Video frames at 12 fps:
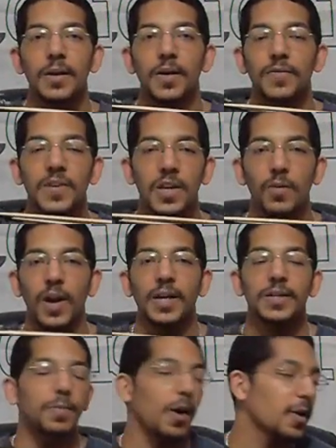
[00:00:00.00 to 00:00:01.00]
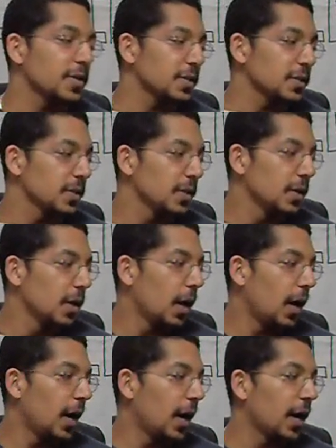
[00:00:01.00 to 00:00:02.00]
of T-Rex parts,
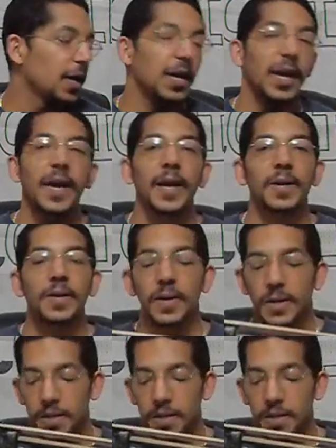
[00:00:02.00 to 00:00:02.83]
and